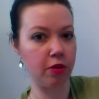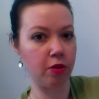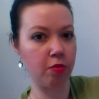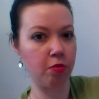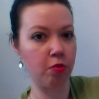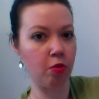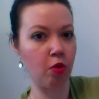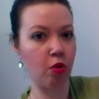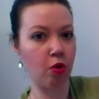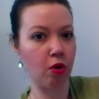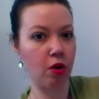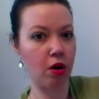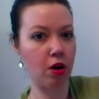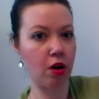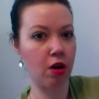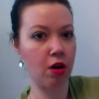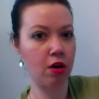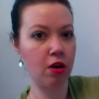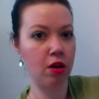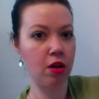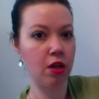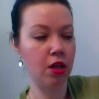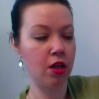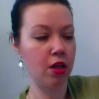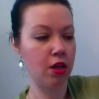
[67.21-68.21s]
The more
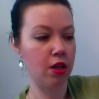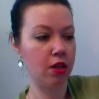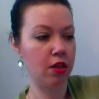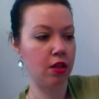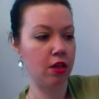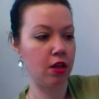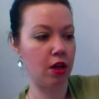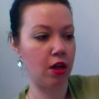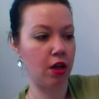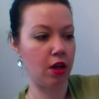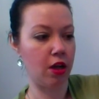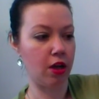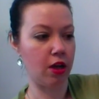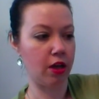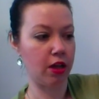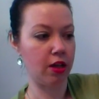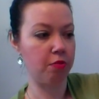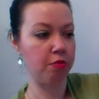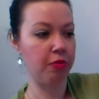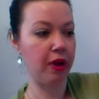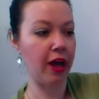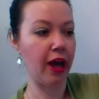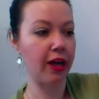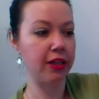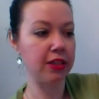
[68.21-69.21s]

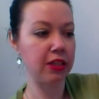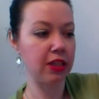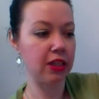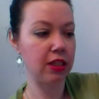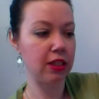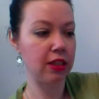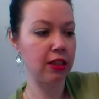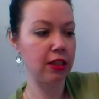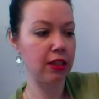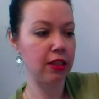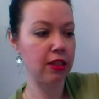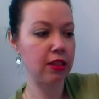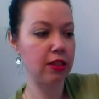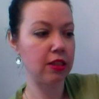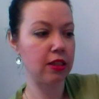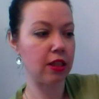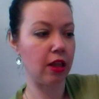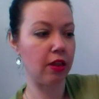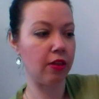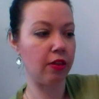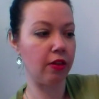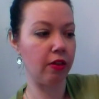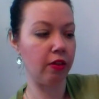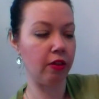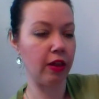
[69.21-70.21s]
compacted it is,
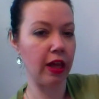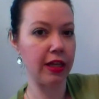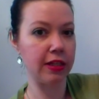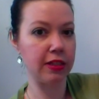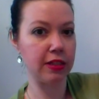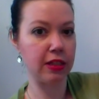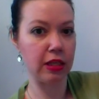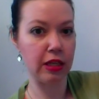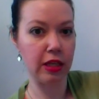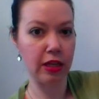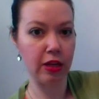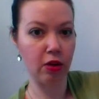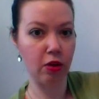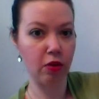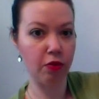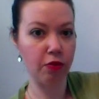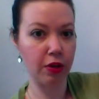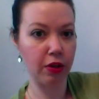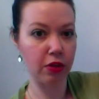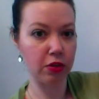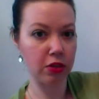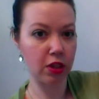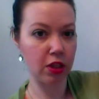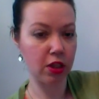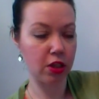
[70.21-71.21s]
the less needle
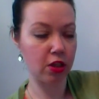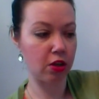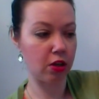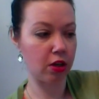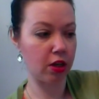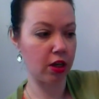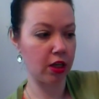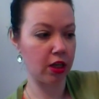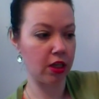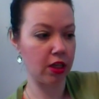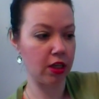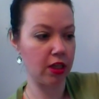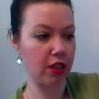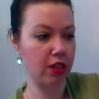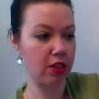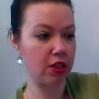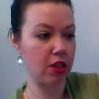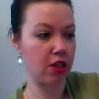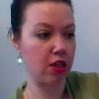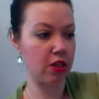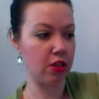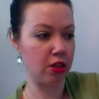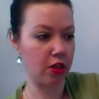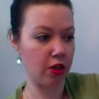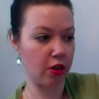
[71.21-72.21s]
felting you're going to need
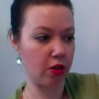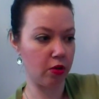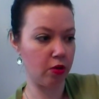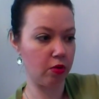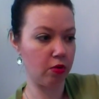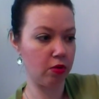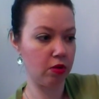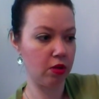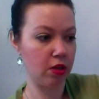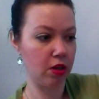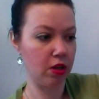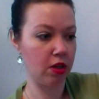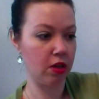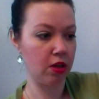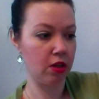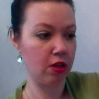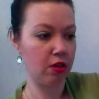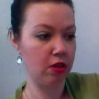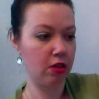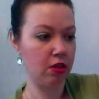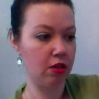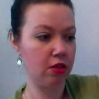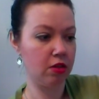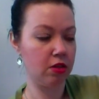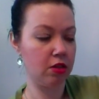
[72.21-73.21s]
to do
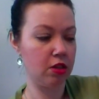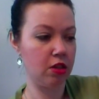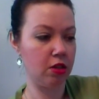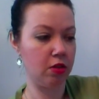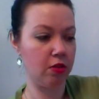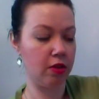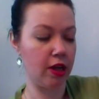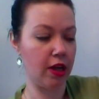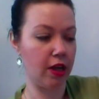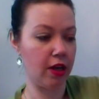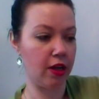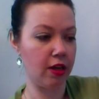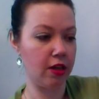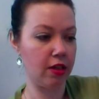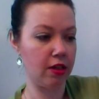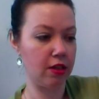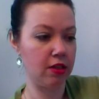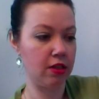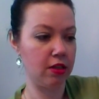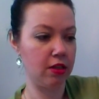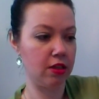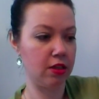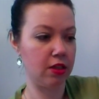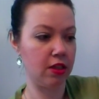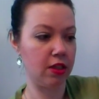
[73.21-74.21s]
to get it
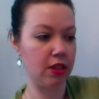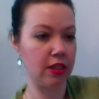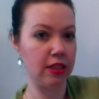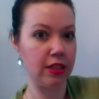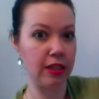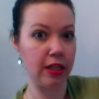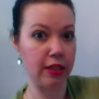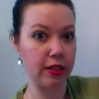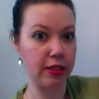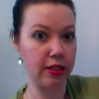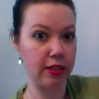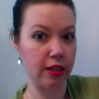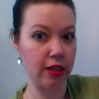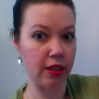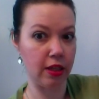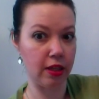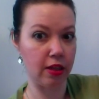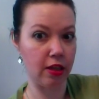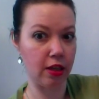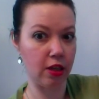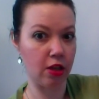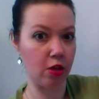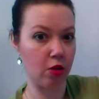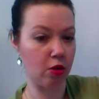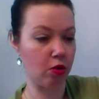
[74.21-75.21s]
to the density
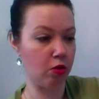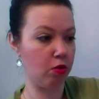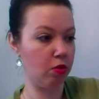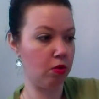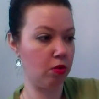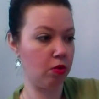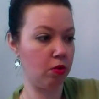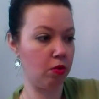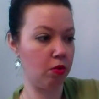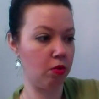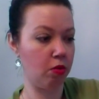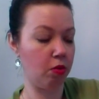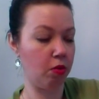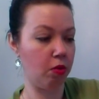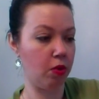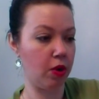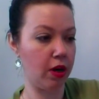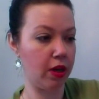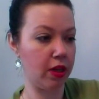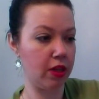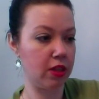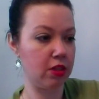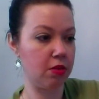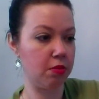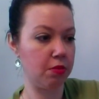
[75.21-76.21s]
that you
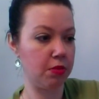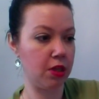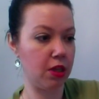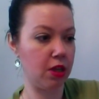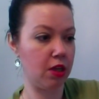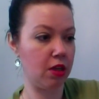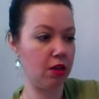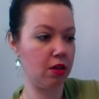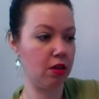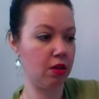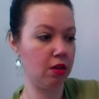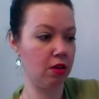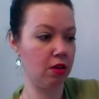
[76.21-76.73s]
want it to be.